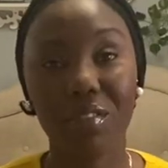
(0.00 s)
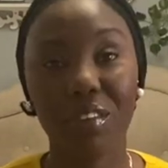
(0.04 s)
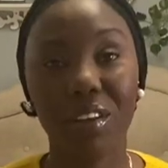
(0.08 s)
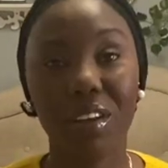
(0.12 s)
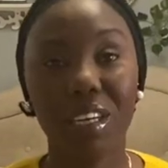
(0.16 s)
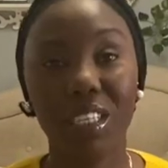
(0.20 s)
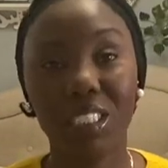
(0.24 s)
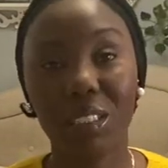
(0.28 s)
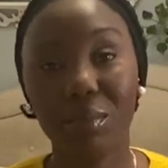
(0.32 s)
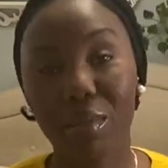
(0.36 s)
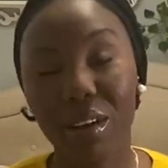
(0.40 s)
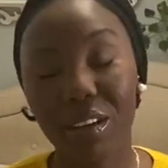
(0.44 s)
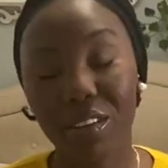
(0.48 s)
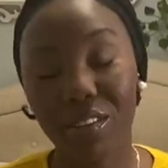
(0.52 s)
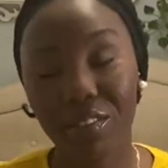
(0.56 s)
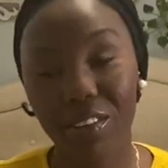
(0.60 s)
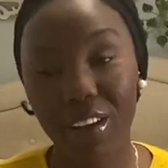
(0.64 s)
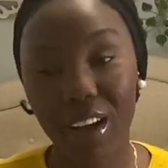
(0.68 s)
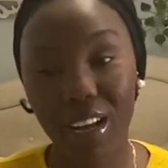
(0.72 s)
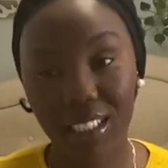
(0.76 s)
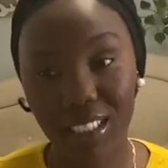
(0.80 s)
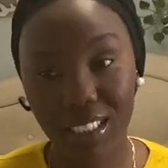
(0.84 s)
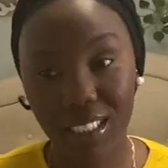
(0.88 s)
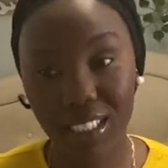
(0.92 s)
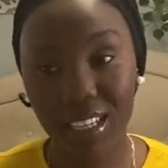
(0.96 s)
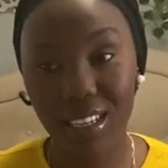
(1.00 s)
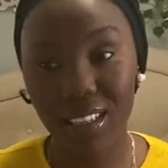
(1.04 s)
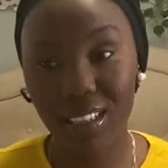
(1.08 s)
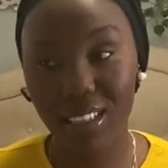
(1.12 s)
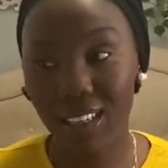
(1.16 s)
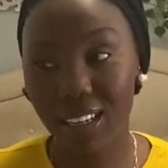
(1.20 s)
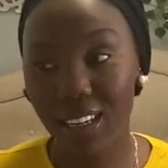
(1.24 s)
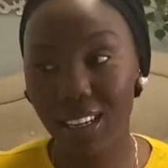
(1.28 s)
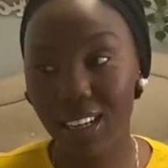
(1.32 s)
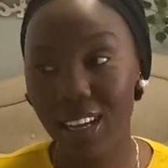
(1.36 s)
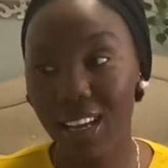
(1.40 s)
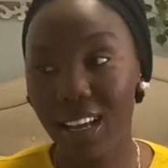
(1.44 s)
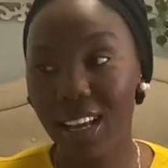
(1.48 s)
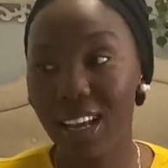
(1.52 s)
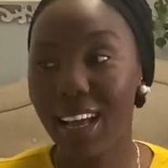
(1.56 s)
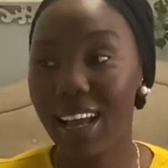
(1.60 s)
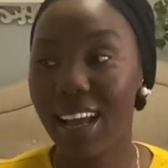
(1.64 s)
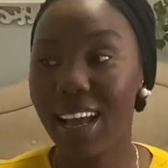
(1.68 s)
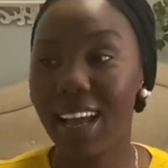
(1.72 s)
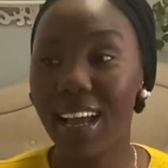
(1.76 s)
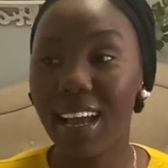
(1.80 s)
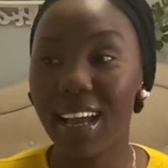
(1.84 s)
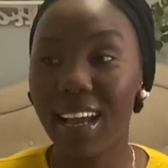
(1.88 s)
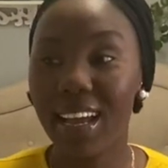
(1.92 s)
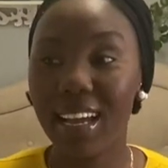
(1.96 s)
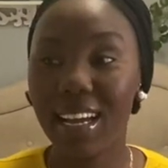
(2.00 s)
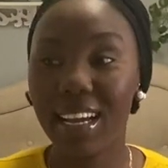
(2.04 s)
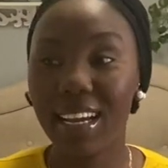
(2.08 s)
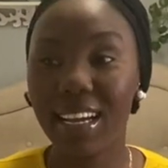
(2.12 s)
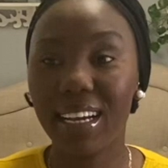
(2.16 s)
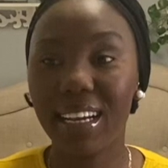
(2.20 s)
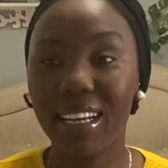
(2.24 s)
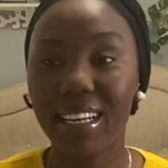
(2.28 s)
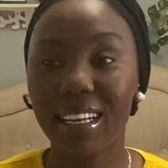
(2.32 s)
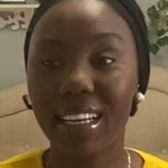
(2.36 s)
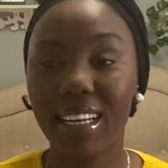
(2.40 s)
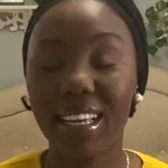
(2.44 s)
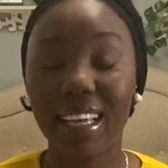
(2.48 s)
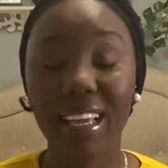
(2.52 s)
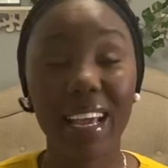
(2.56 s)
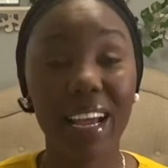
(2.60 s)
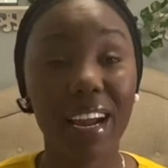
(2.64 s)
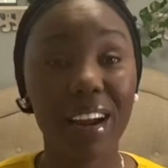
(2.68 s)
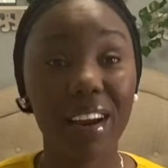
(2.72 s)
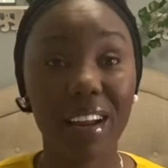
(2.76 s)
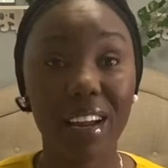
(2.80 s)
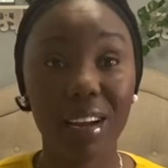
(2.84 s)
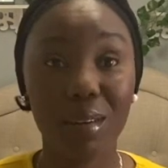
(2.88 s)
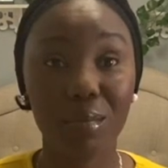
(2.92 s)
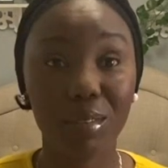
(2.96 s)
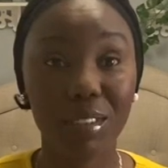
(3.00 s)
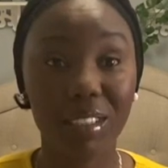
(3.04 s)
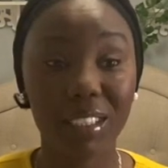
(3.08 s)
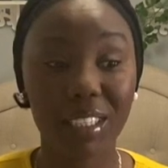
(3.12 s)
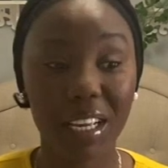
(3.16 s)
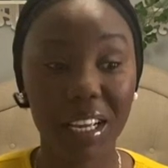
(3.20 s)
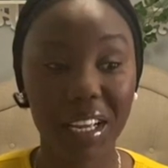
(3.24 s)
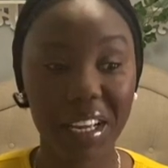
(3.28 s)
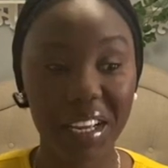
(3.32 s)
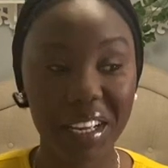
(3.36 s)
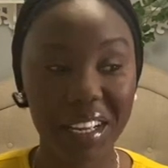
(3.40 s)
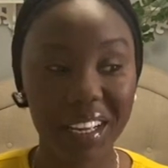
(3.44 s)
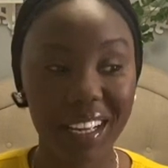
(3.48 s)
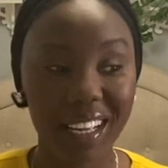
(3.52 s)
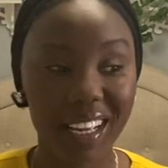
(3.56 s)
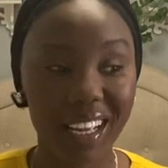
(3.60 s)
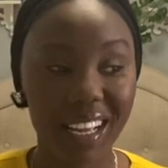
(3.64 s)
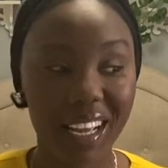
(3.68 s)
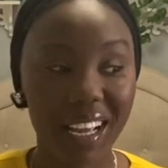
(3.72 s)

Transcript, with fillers: finished my fasting and here I am today.